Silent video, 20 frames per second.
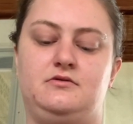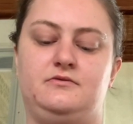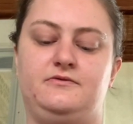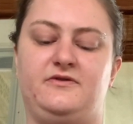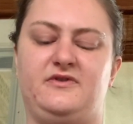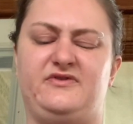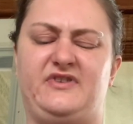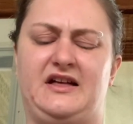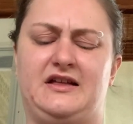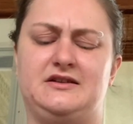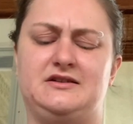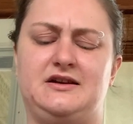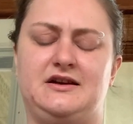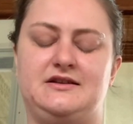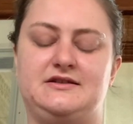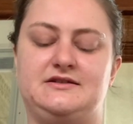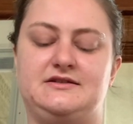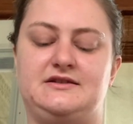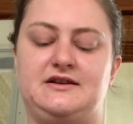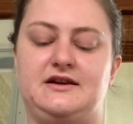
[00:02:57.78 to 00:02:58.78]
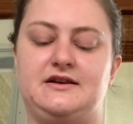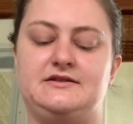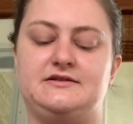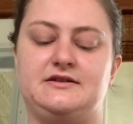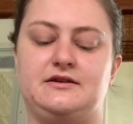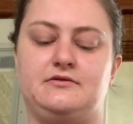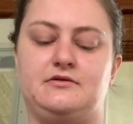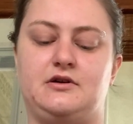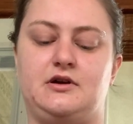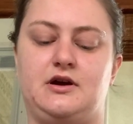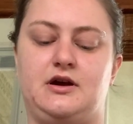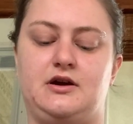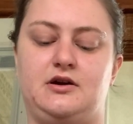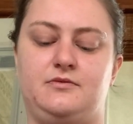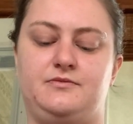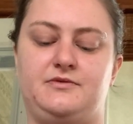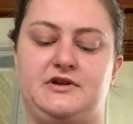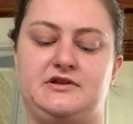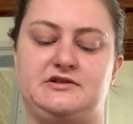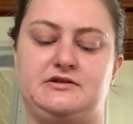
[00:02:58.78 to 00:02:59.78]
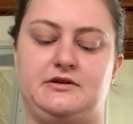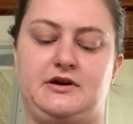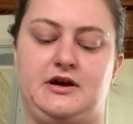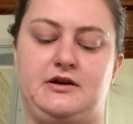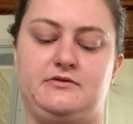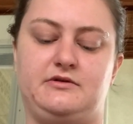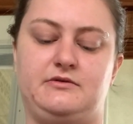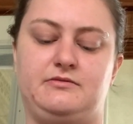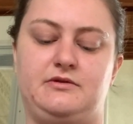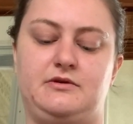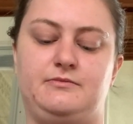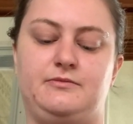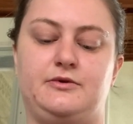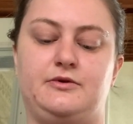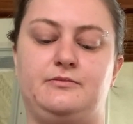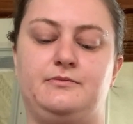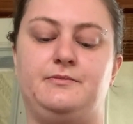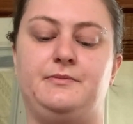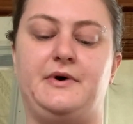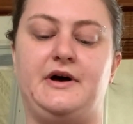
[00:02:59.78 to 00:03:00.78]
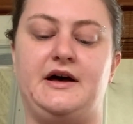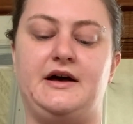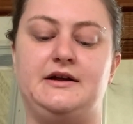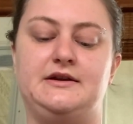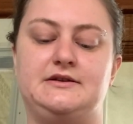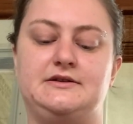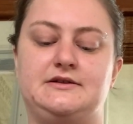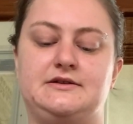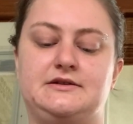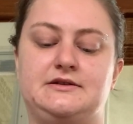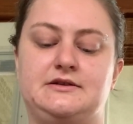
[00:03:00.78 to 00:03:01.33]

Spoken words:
for Valentine's Day, so I hope that's okay with people. But